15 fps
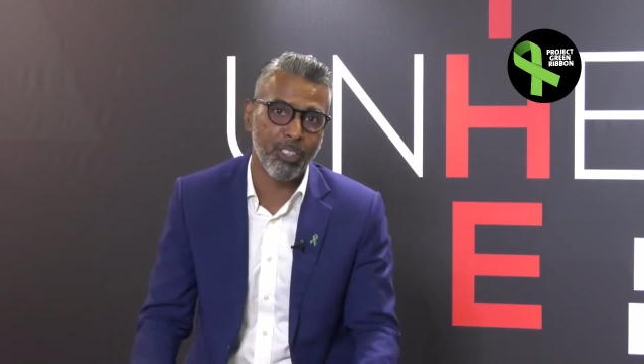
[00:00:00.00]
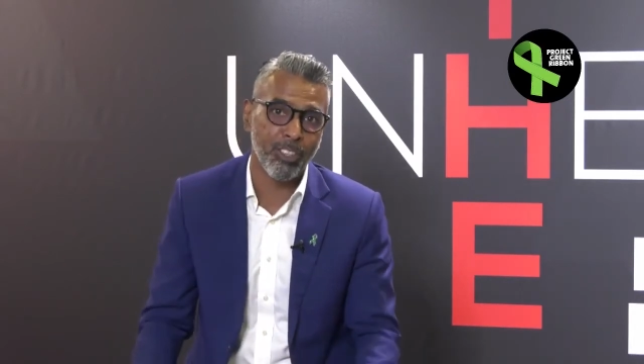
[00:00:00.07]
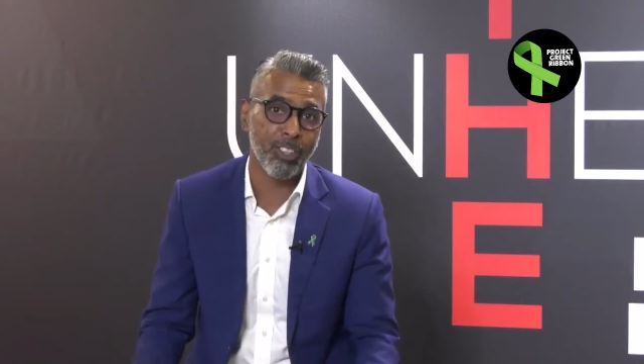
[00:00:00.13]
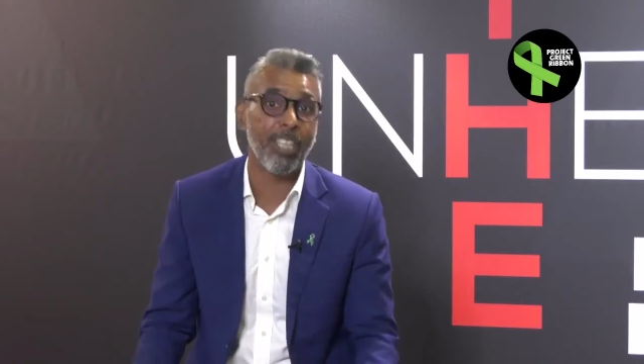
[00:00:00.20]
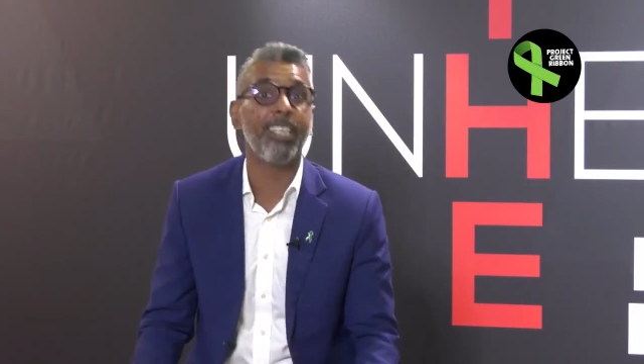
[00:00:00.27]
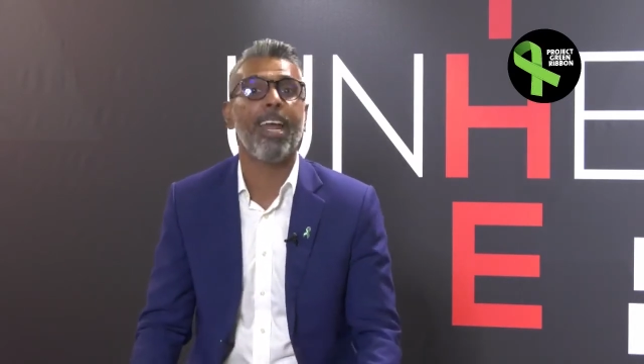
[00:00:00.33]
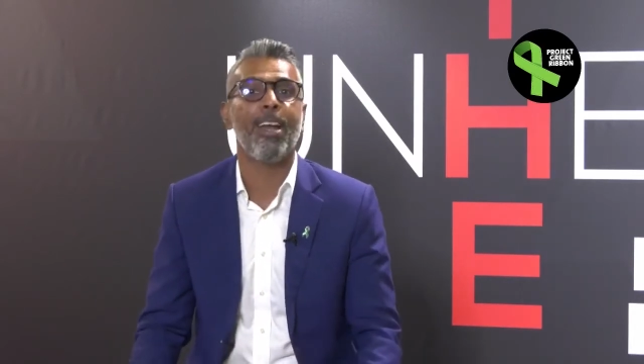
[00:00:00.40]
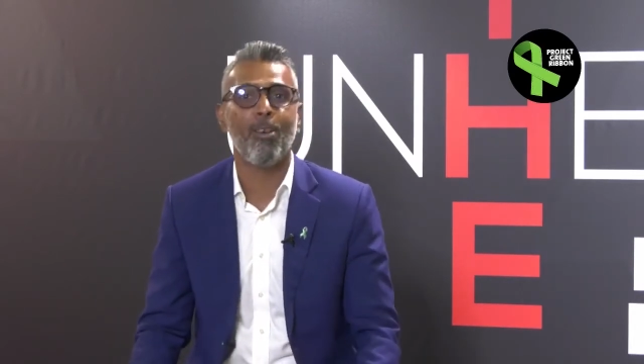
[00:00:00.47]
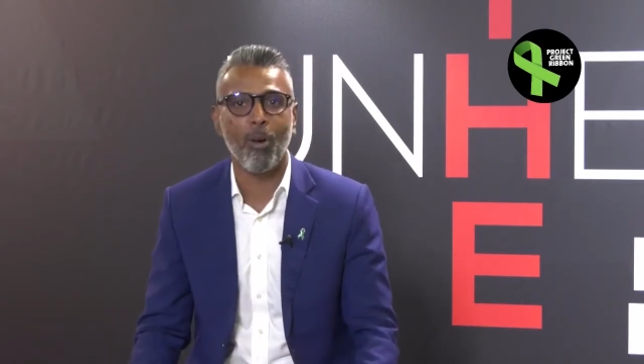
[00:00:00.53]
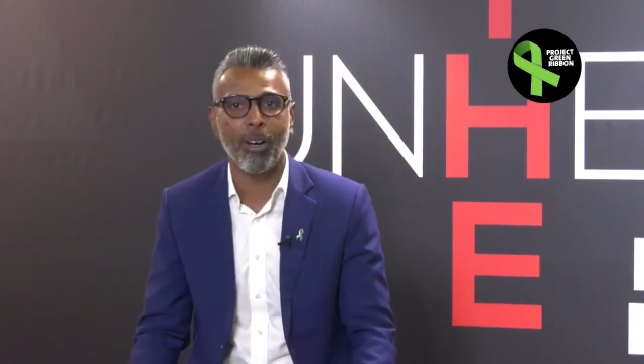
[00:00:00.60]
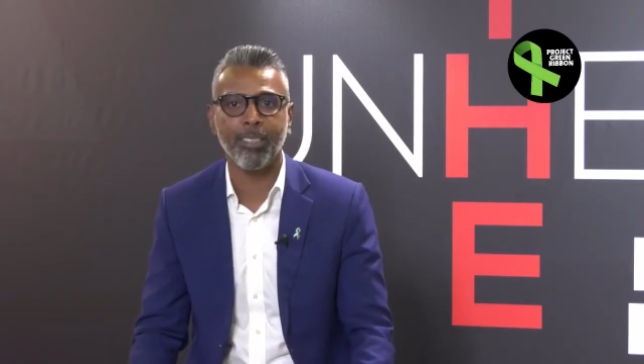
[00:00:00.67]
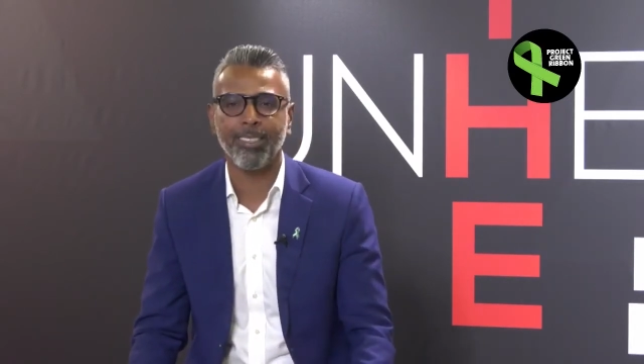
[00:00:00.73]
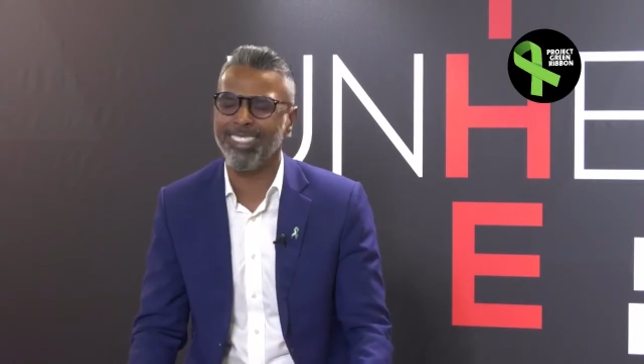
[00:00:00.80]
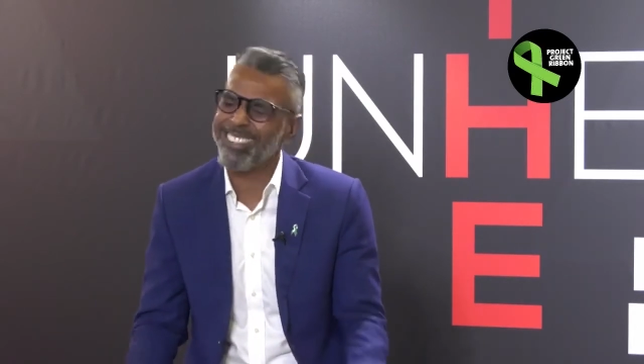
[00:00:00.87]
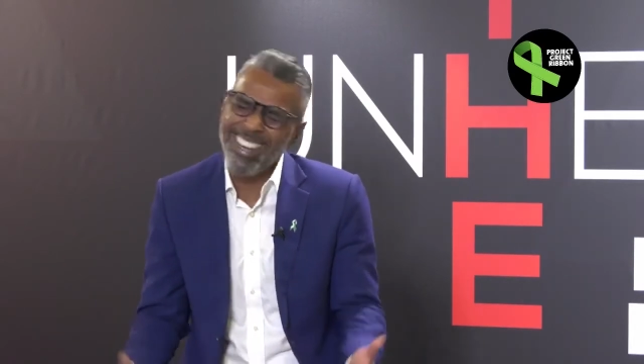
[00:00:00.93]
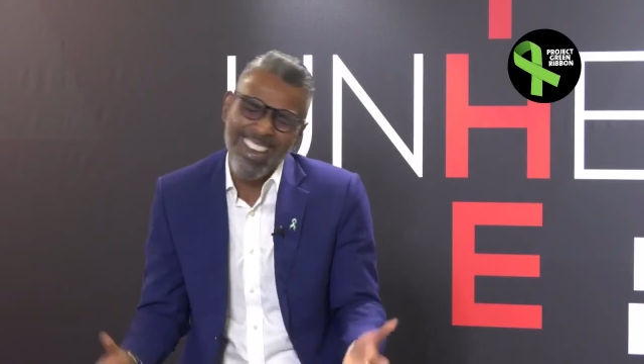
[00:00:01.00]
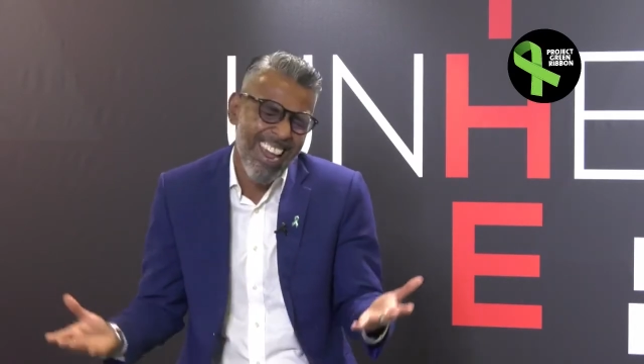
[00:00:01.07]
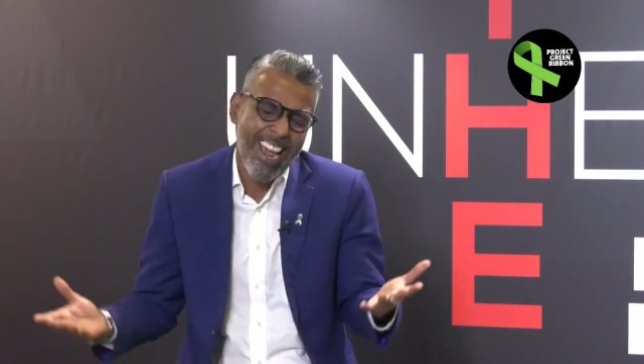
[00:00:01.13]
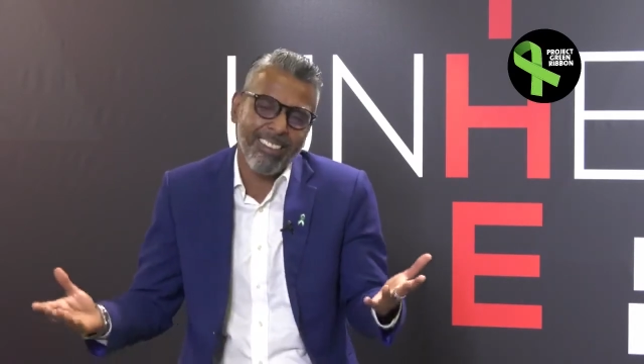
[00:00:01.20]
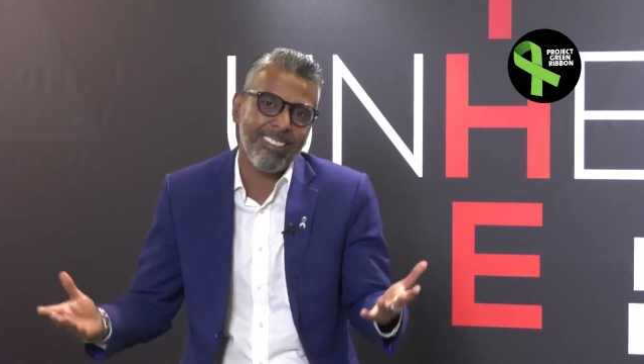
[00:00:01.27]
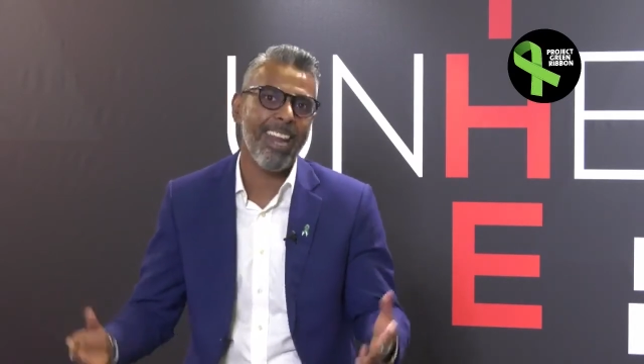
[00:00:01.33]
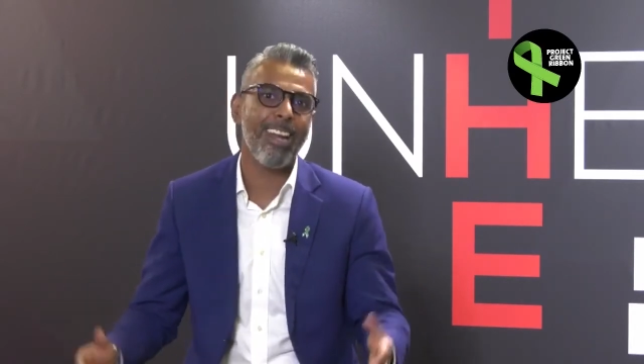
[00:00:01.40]
She said $10. I said,
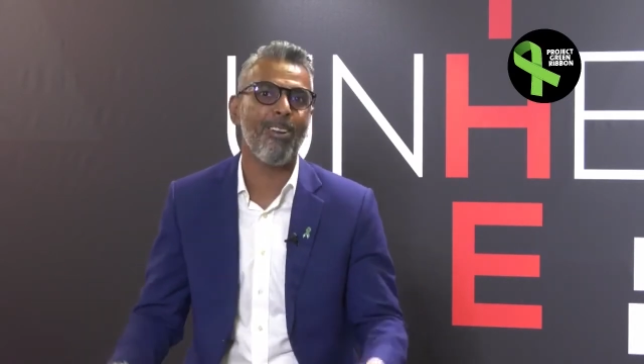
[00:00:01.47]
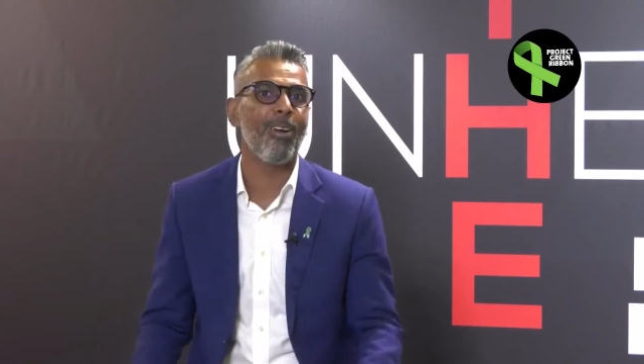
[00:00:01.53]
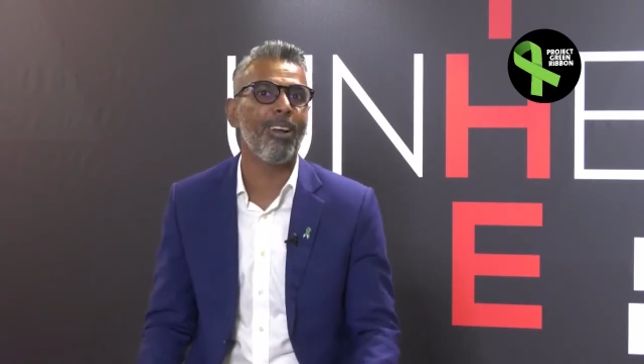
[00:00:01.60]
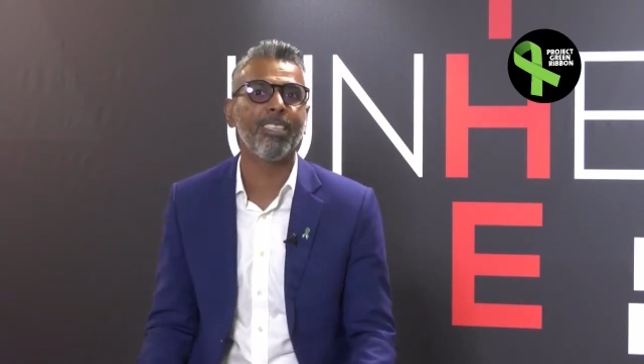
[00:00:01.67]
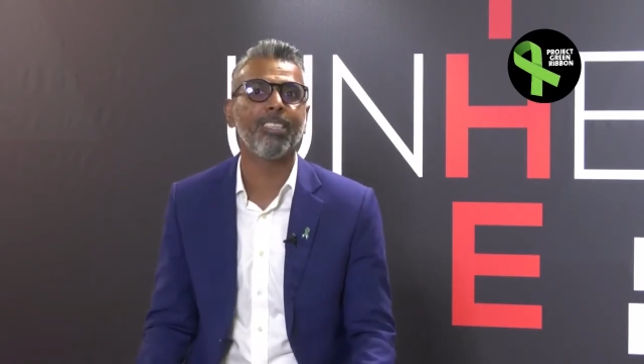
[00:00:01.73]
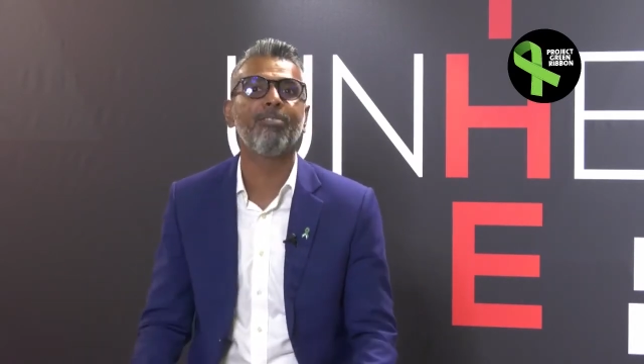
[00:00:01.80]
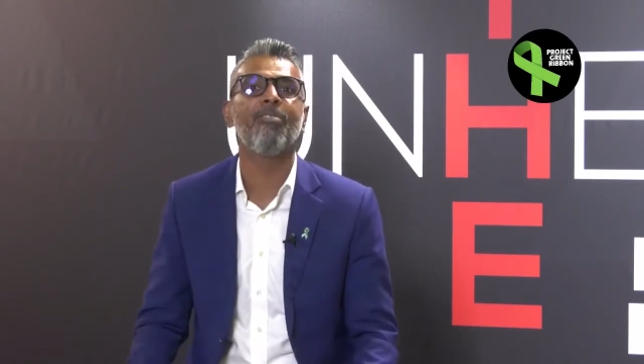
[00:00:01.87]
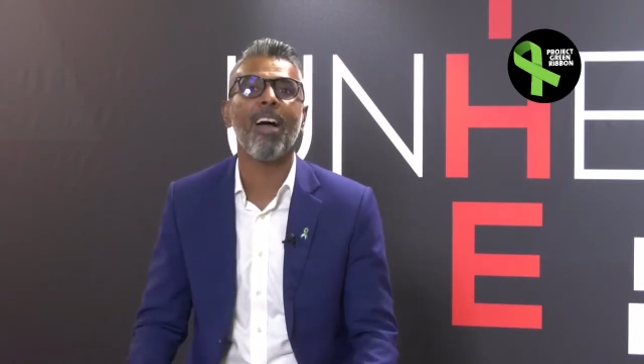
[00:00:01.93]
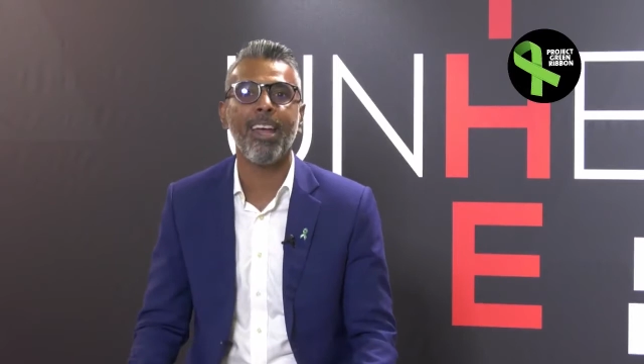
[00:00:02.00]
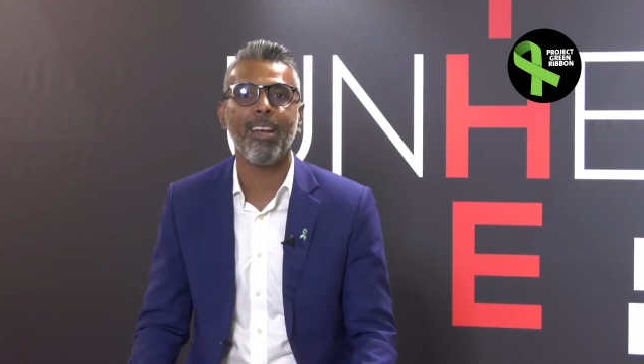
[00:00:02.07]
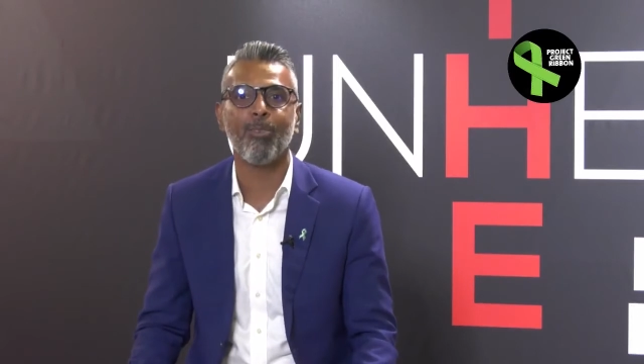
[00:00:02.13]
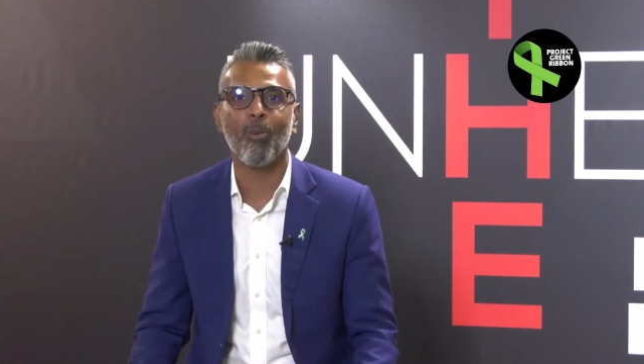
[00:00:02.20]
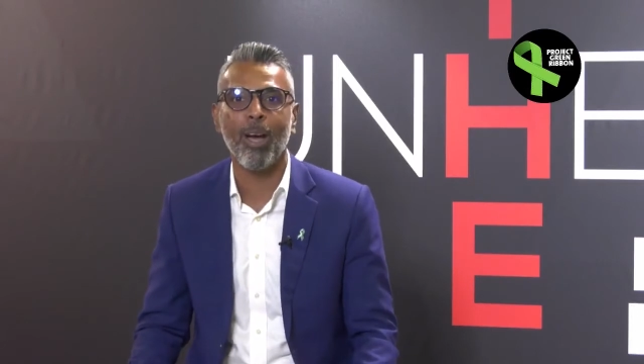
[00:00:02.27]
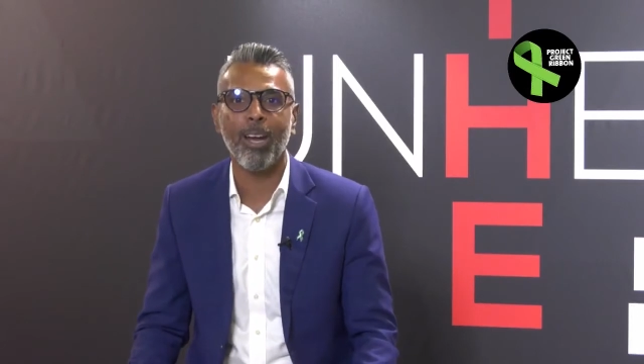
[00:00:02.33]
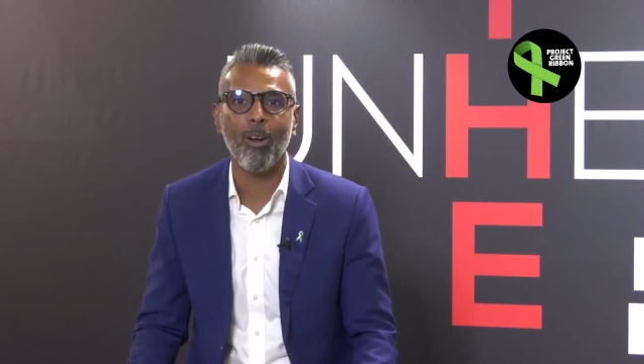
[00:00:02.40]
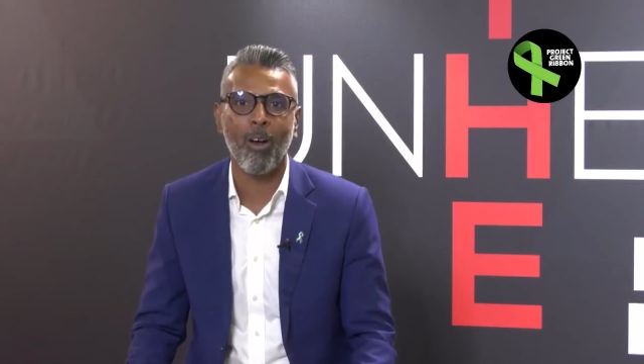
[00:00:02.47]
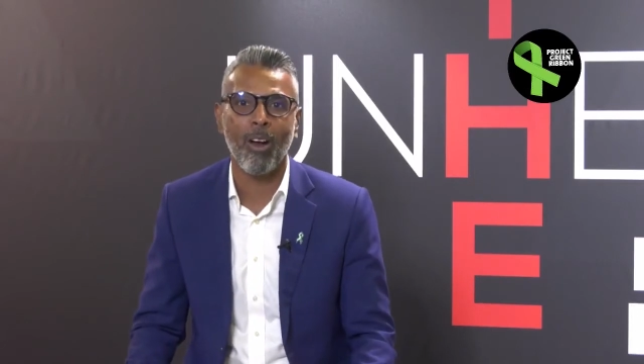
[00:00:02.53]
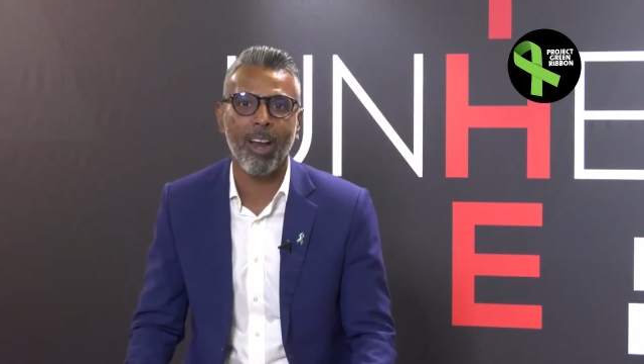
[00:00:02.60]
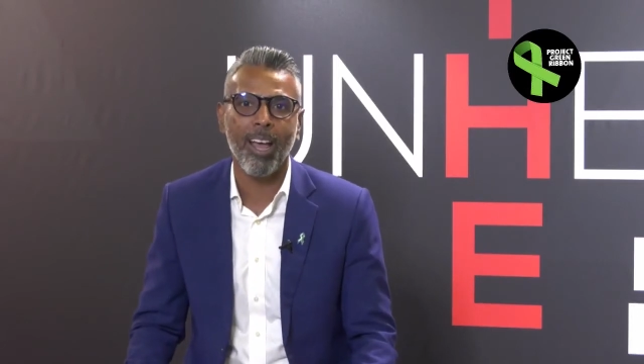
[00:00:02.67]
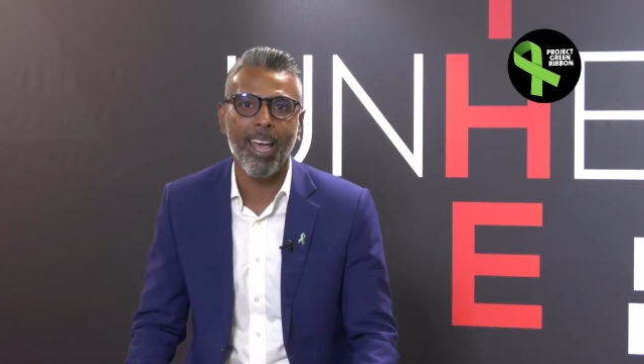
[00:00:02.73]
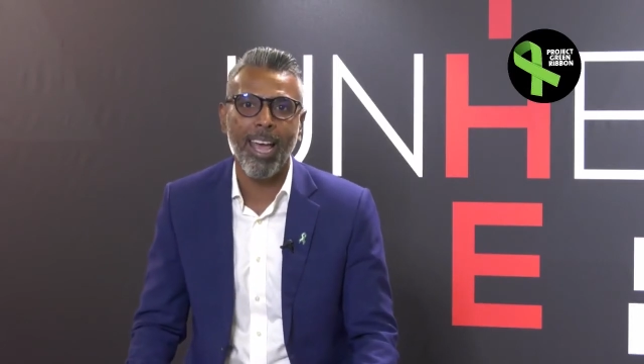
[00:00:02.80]
"Yeah, $10, fine, why not?"